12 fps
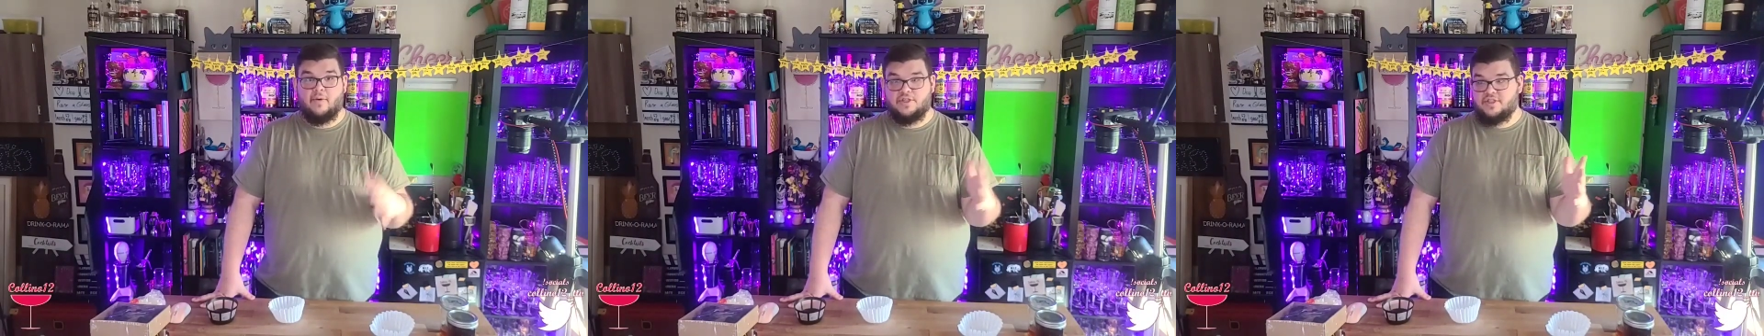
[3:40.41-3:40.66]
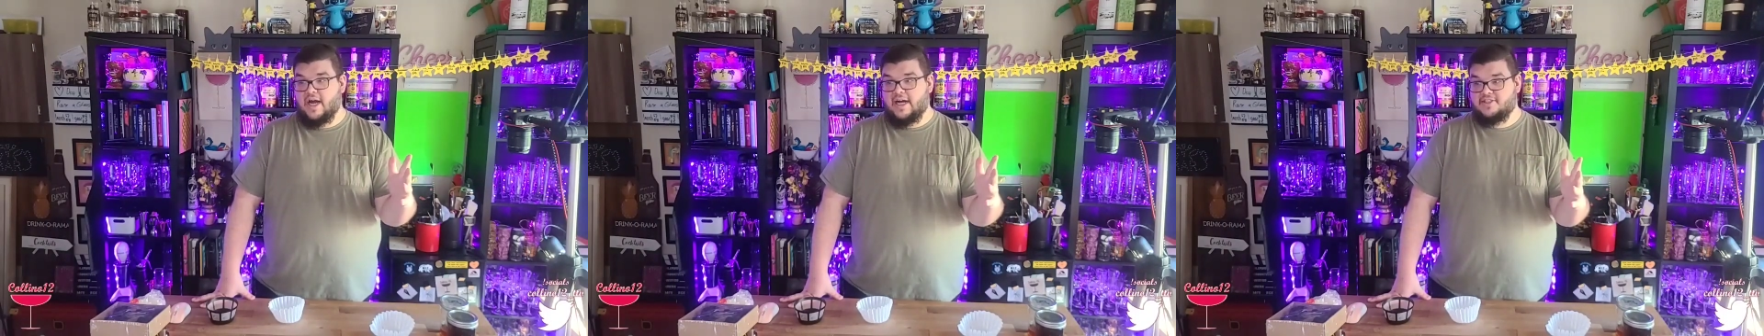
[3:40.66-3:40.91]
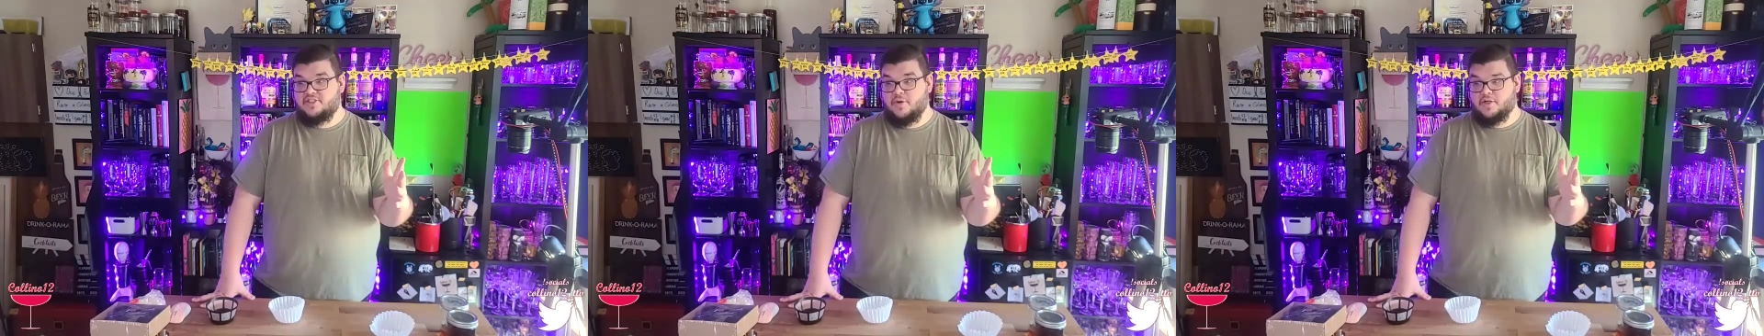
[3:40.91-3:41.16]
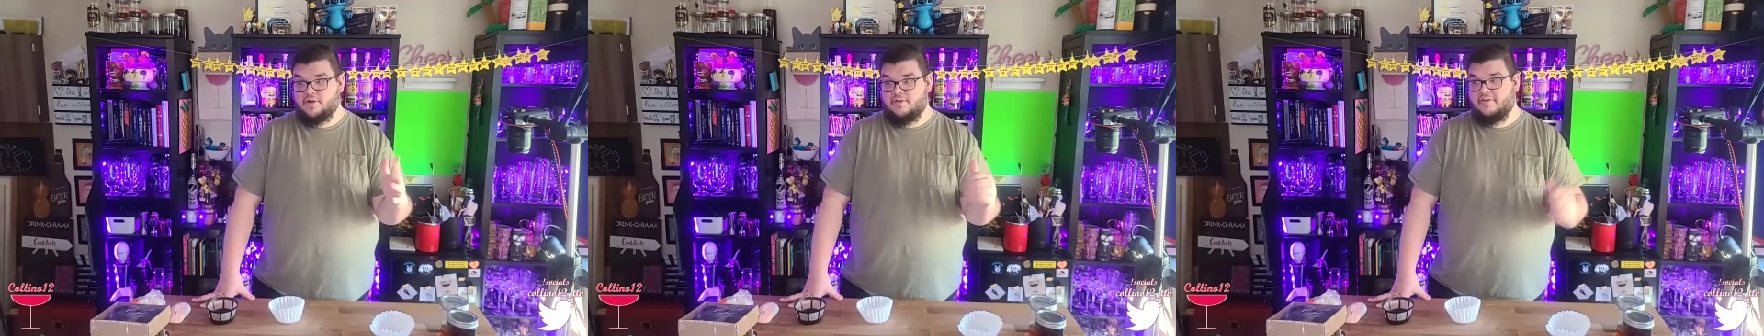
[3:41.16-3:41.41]
which costs
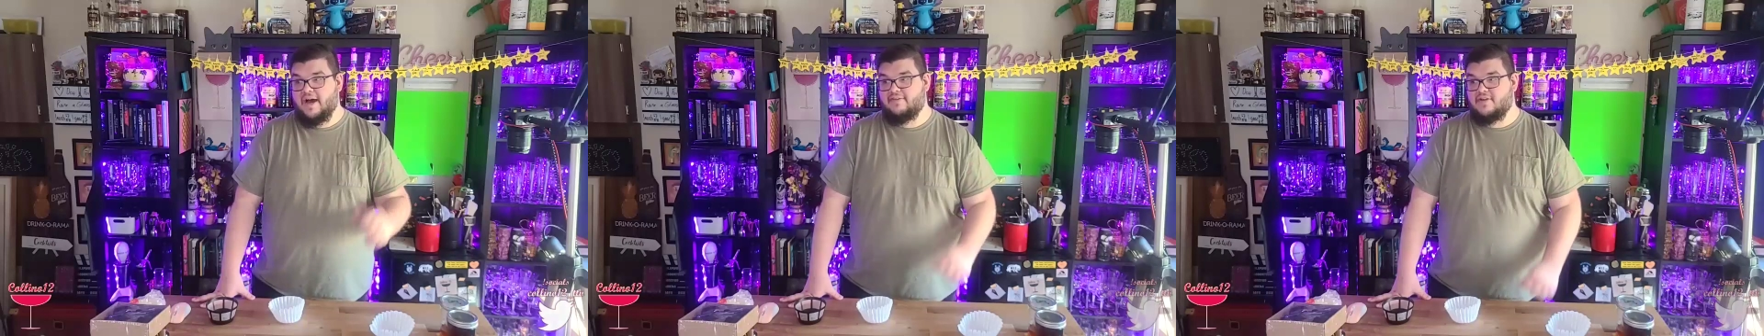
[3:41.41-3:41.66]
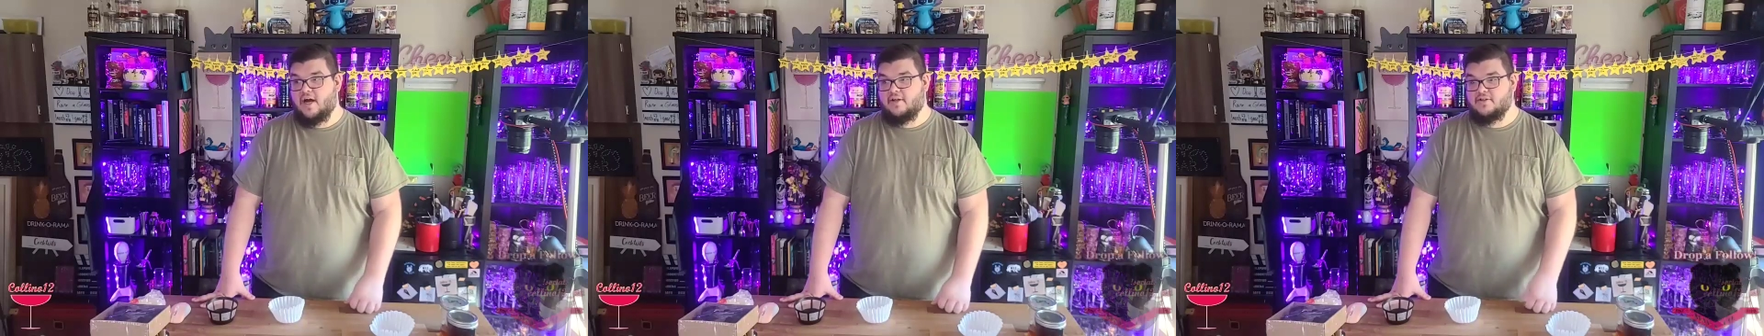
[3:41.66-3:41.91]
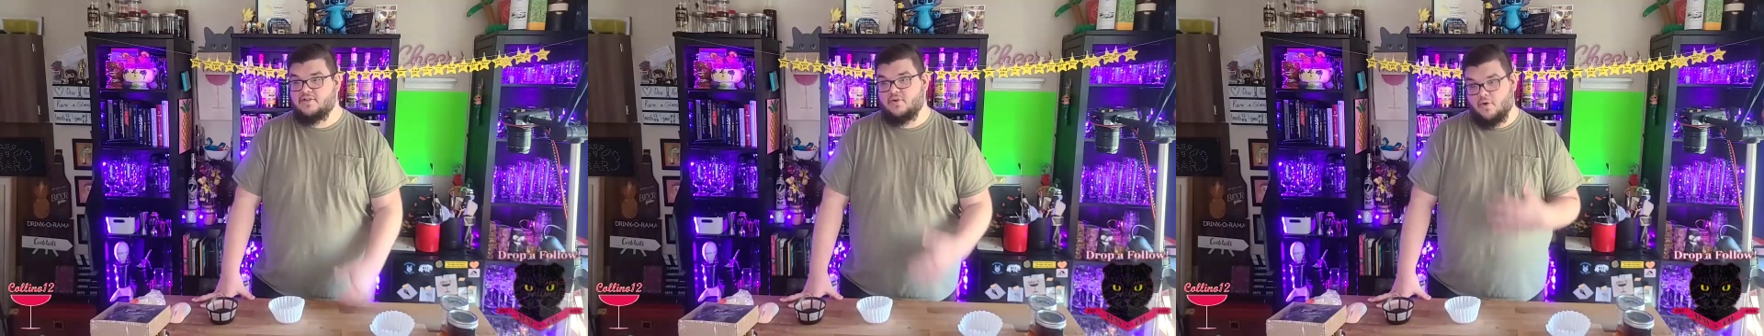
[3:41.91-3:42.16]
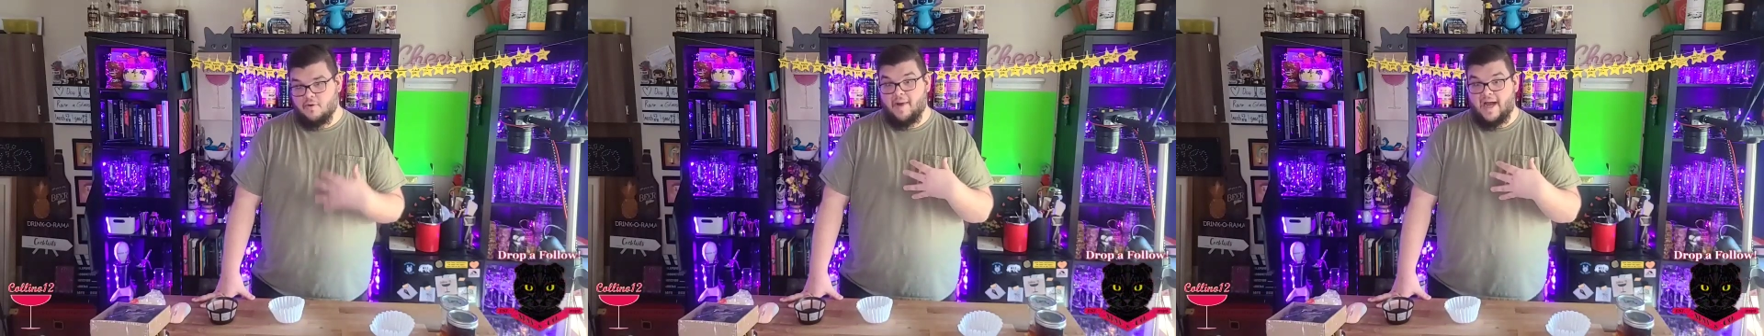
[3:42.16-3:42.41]
$205,
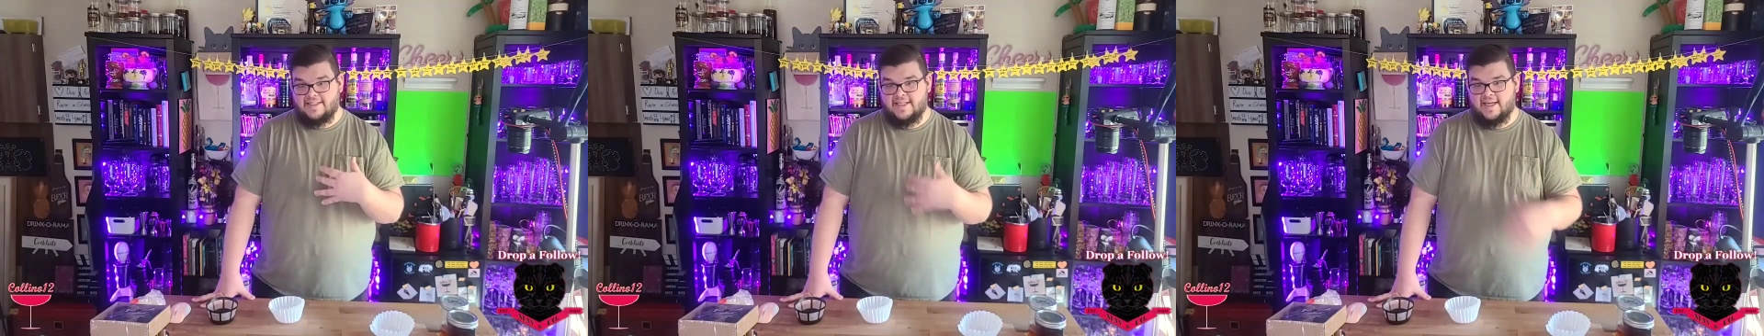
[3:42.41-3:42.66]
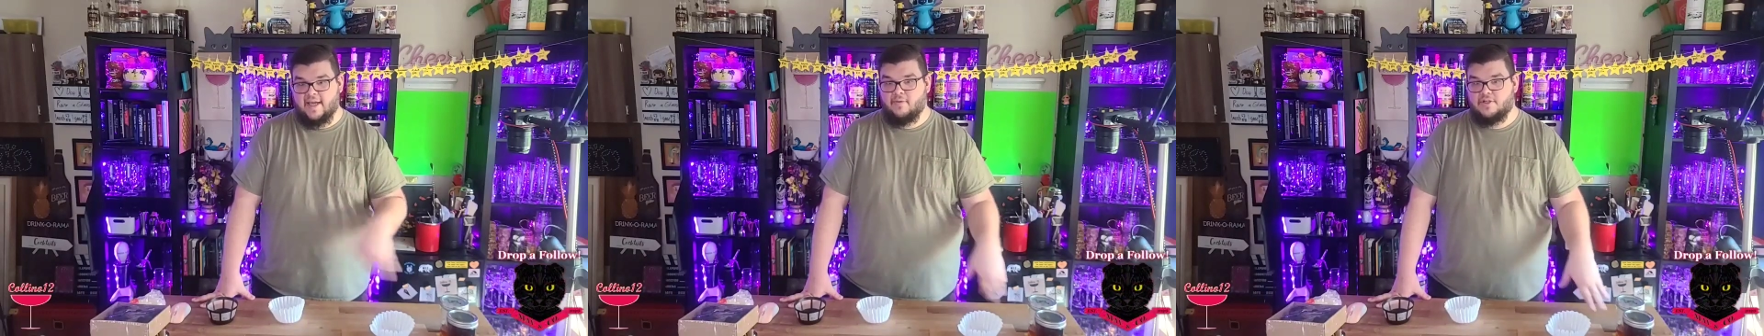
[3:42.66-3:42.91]
or my ticket,